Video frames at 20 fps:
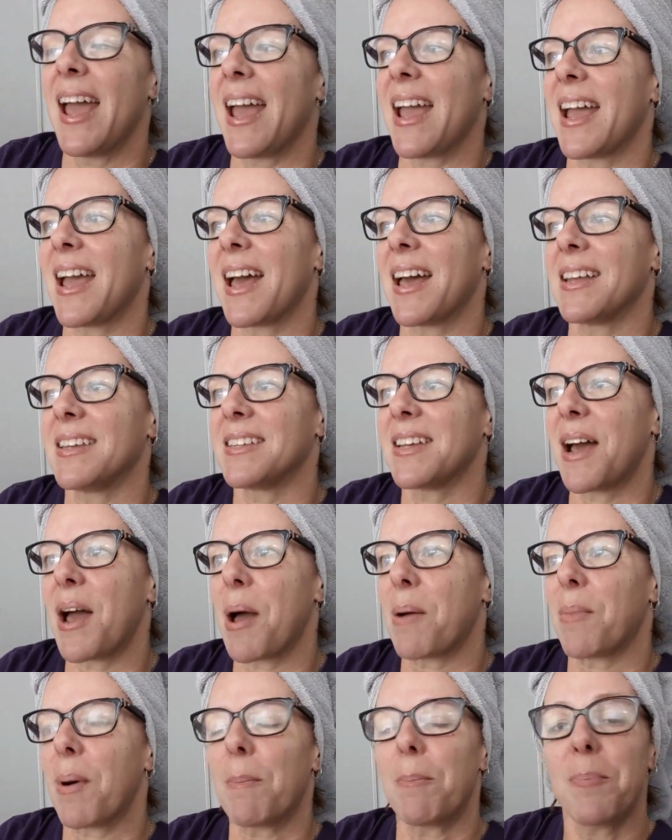And,
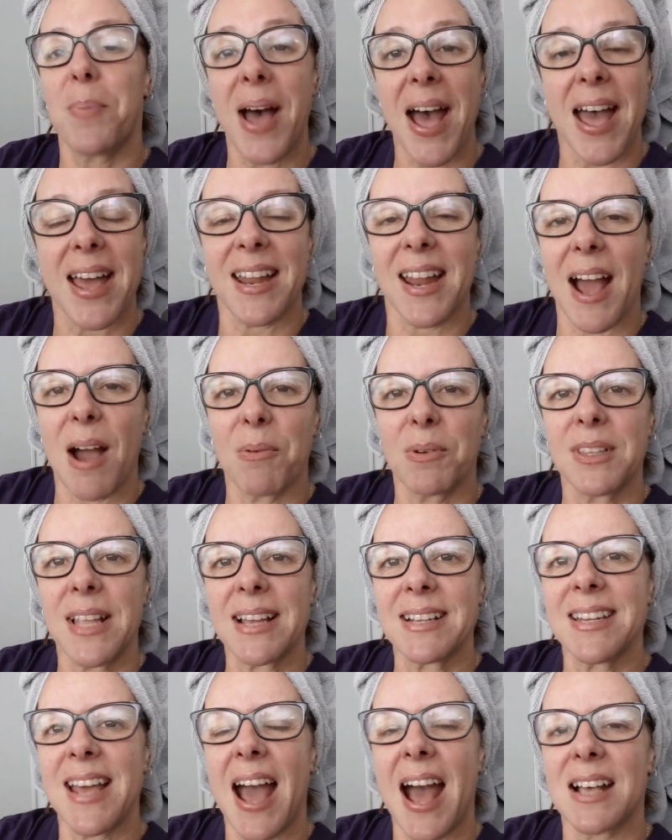but I would
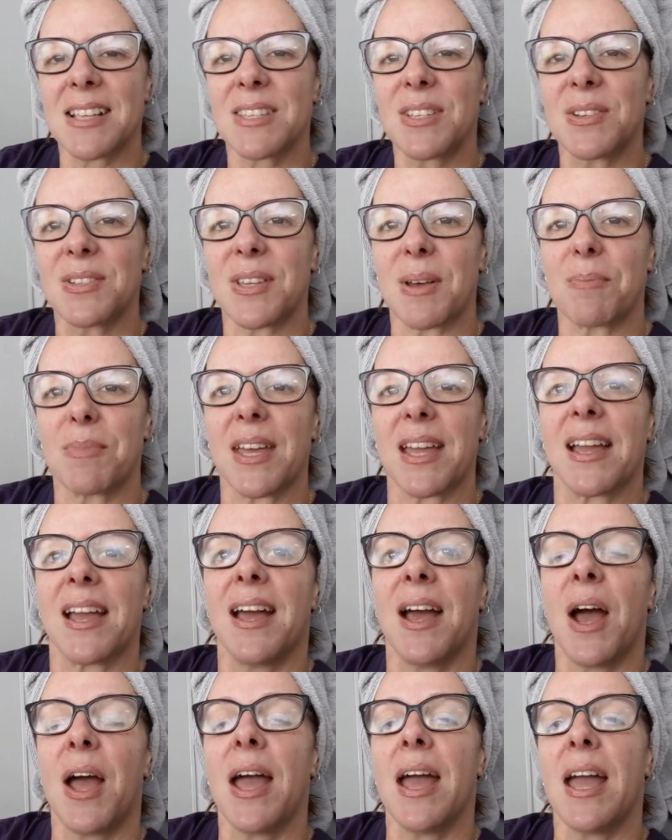like to ask you something.
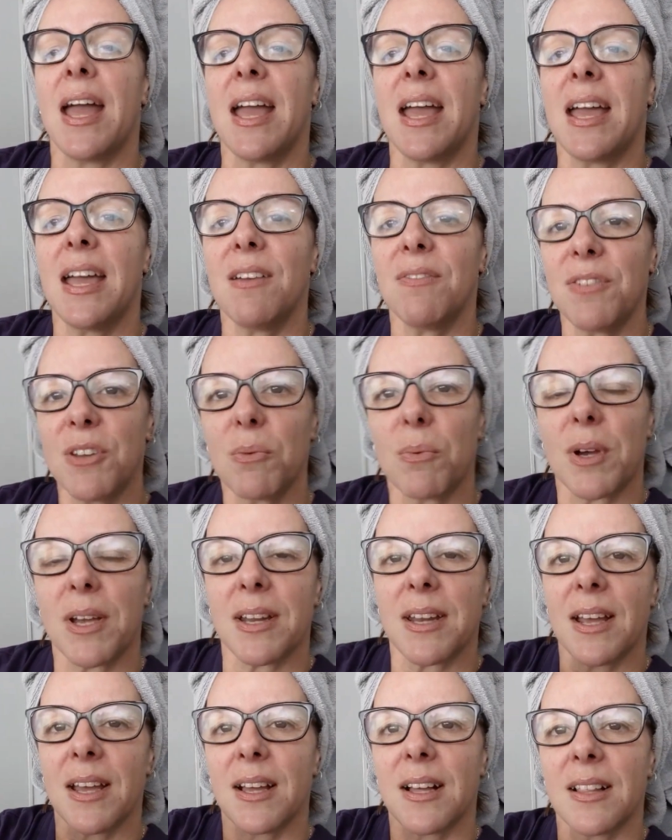If you
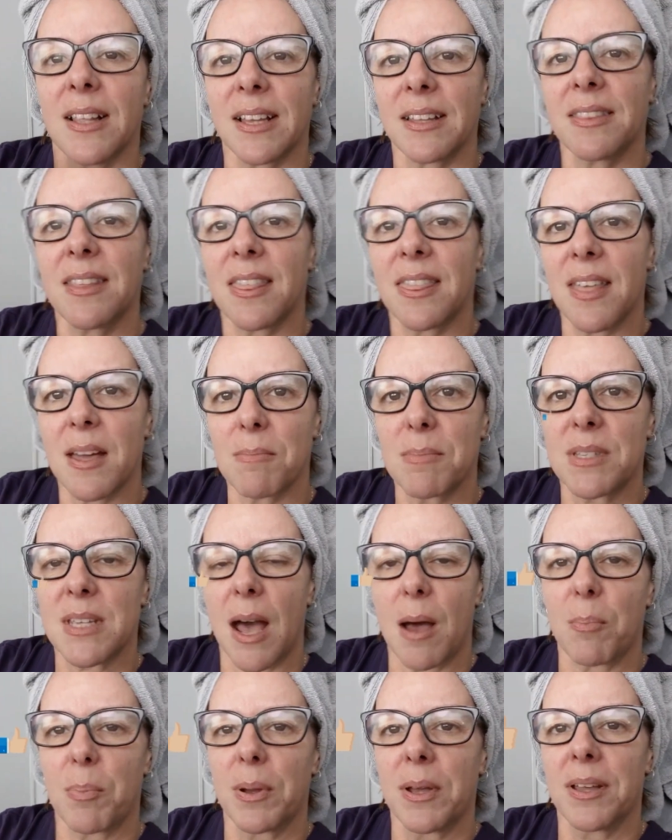would, click the thumbs
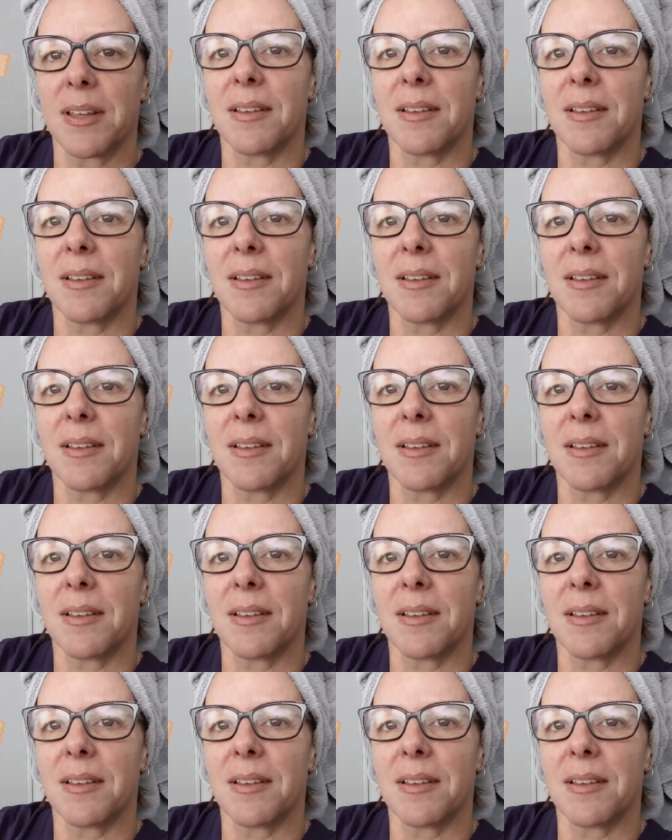up.